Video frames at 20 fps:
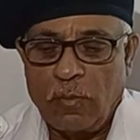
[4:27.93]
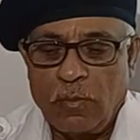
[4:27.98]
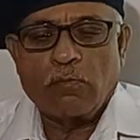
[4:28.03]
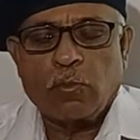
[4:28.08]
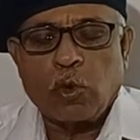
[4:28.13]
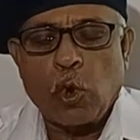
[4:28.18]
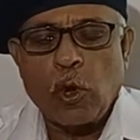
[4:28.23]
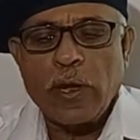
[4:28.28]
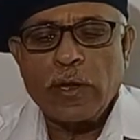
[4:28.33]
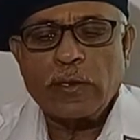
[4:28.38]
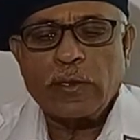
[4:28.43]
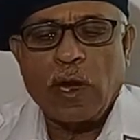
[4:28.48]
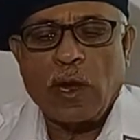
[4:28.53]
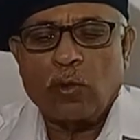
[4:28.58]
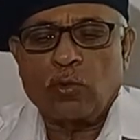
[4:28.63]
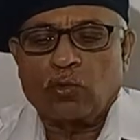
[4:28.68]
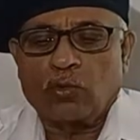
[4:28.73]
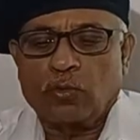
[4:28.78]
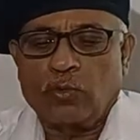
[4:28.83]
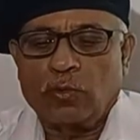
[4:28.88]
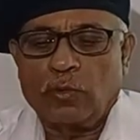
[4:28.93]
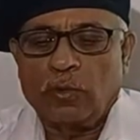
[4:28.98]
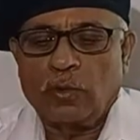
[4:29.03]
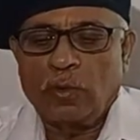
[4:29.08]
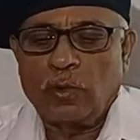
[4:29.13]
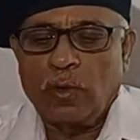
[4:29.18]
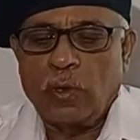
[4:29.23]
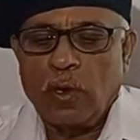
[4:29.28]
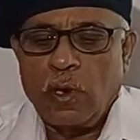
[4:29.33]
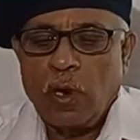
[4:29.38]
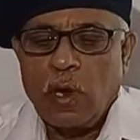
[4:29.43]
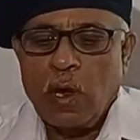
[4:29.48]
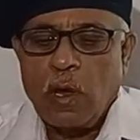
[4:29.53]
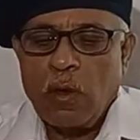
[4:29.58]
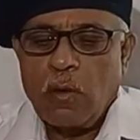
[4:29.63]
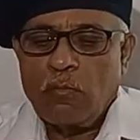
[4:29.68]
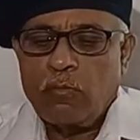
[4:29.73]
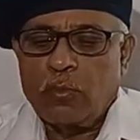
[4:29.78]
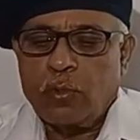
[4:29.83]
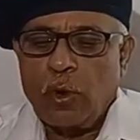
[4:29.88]
Blowing down.
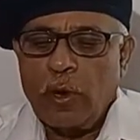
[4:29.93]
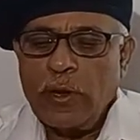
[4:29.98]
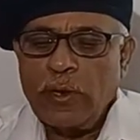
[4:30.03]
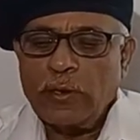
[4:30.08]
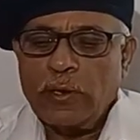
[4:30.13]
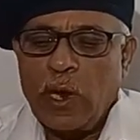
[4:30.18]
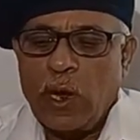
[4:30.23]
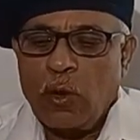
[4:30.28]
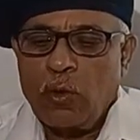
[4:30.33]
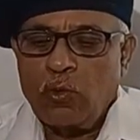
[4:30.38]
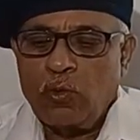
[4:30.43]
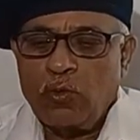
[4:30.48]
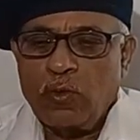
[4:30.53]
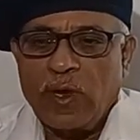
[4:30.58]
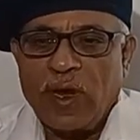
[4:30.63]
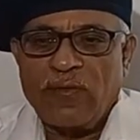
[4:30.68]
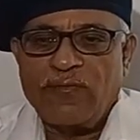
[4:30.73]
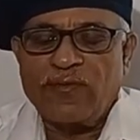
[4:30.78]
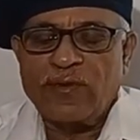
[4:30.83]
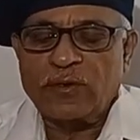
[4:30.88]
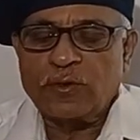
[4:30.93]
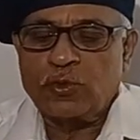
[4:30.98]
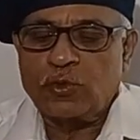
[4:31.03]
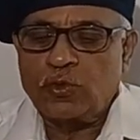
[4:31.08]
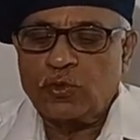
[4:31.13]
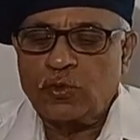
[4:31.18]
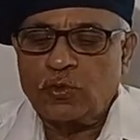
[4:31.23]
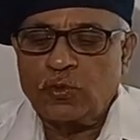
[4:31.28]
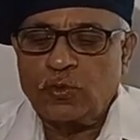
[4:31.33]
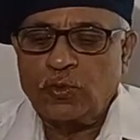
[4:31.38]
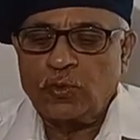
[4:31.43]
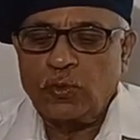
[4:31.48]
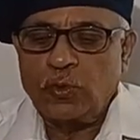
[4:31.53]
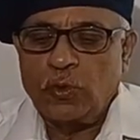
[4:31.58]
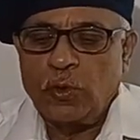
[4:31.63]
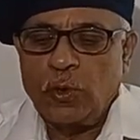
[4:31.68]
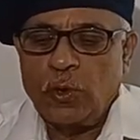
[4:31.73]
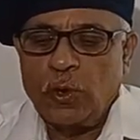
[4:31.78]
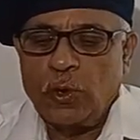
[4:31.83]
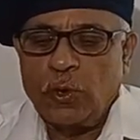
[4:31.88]
Blowing down refers to
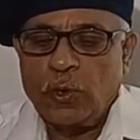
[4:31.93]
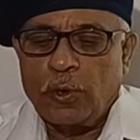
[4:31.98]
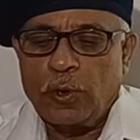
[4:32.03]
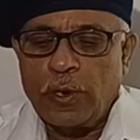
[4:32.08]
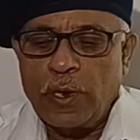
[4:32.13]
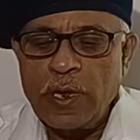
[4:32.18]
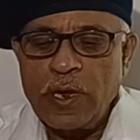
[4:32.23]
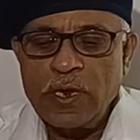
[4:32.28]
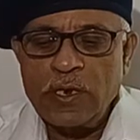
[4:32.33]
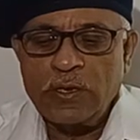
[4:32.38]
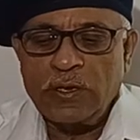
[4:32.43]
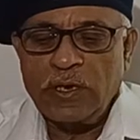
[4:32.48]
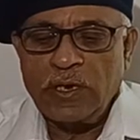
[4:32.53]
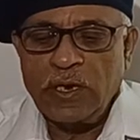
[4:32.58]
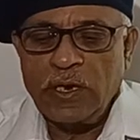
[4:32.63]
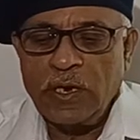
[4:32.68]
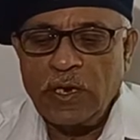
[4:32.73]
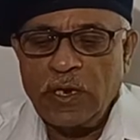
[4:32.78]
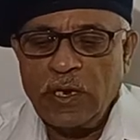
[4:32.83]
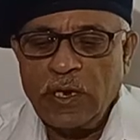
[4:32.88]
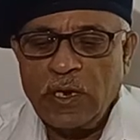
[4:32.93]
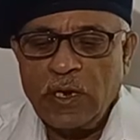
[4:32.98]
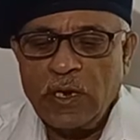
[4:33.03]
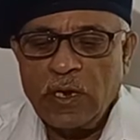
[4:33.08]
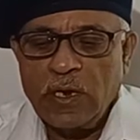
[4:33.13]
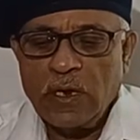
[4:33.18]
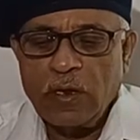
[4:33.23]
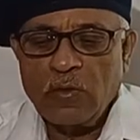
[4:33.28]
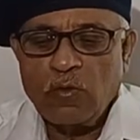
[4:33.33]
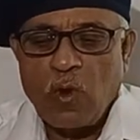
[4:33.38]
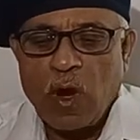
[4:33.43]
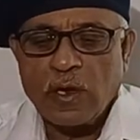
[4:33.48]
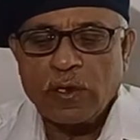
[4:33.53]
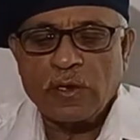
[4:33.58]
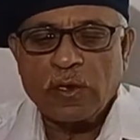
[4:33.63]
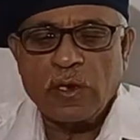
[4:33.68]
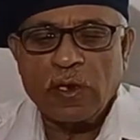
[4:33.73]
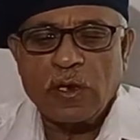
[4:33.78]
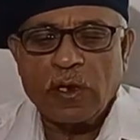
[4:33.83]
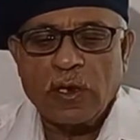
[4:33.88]
draining the
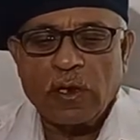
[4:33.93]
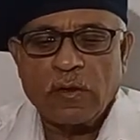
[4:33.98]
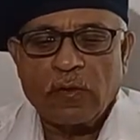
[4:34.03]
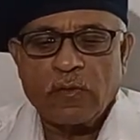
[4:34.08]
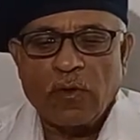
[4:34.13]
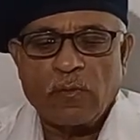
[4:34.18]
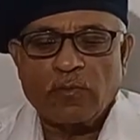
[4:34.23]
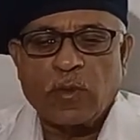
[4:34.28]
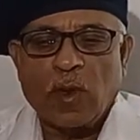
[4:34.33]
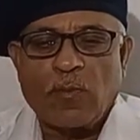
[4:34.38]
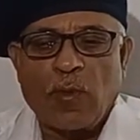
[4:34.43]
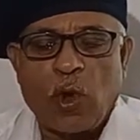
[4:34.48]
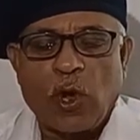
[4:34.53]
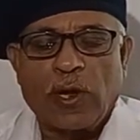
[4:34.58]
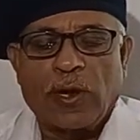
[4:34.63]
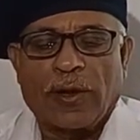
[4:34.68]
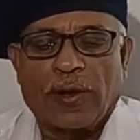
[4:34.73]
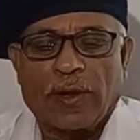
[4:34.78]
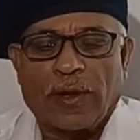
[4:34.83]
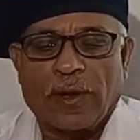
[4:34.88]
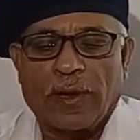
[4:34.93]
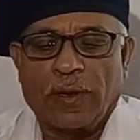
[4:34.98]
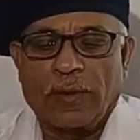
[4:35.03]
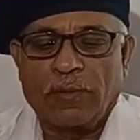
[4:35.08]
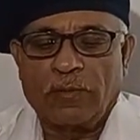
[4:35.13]
water from the boiler.